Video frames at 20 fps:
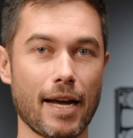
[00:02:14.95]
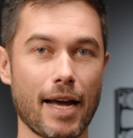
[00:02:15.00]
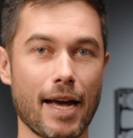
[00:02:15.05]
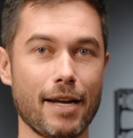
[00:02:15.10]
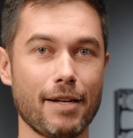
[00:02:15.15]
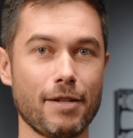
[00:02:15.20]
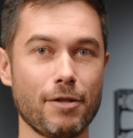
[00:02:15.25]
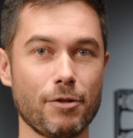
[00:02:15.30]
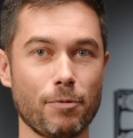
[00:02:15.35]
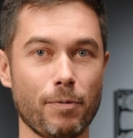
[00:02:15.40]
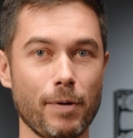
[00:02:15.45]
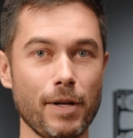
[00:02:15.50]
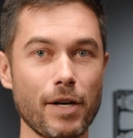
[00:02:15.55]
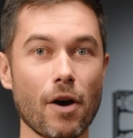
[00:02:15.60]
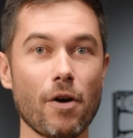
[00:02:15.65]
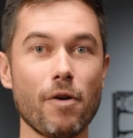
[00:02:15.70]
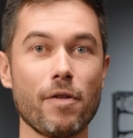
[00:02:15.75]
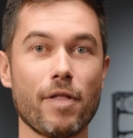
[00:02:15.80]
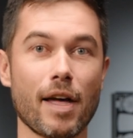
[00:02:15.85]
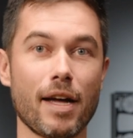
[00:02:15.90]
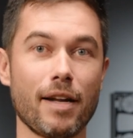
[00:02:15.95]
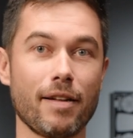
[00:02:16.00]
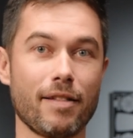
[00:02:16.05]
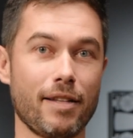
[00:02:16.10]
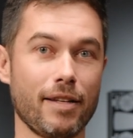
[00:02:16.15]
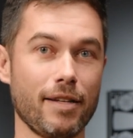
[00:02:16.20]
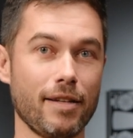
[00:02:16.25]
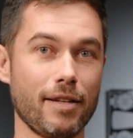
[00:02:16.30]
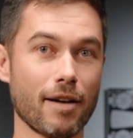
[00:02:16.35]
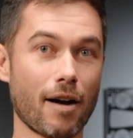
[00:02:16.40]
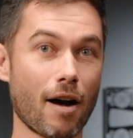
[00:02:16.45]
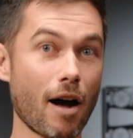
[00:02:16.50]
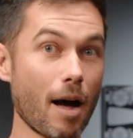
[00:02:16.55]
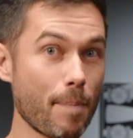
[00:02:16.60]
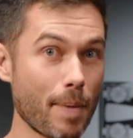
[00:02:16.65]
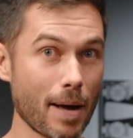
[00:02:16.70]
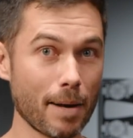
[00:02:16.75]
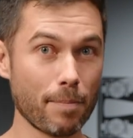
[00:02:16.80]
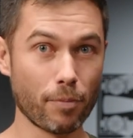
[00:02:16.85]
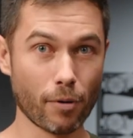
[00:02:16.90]
And we know that the
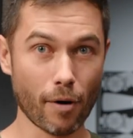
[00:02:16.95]
iPad